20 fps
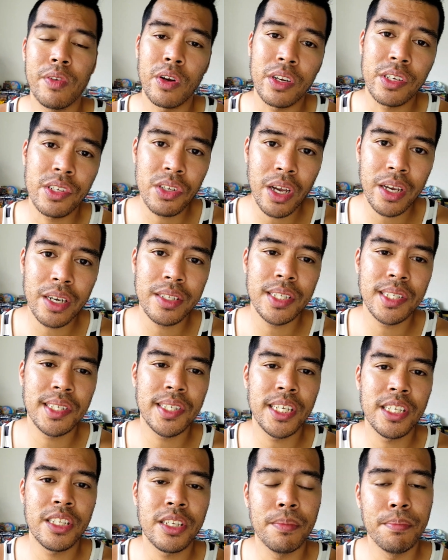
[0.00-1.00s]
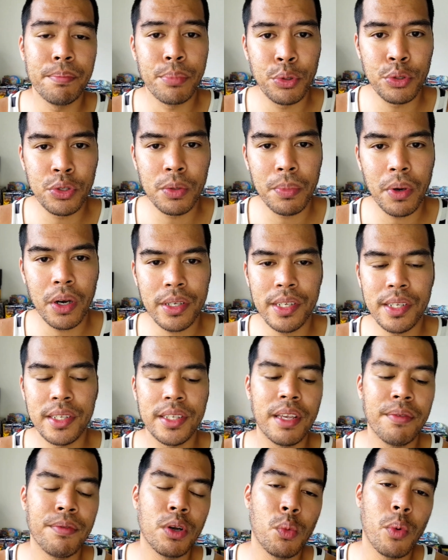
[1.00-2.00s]
you're excited to see some booster boxes
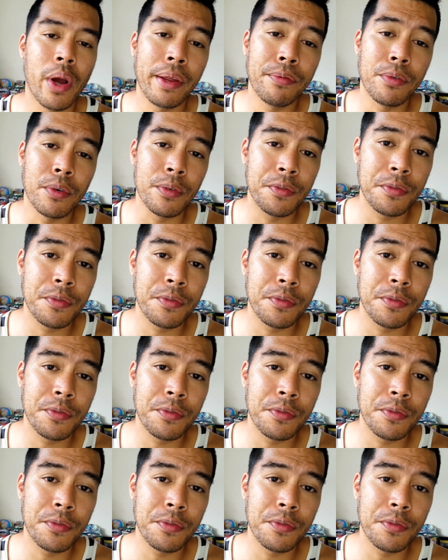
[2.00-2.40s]
given away for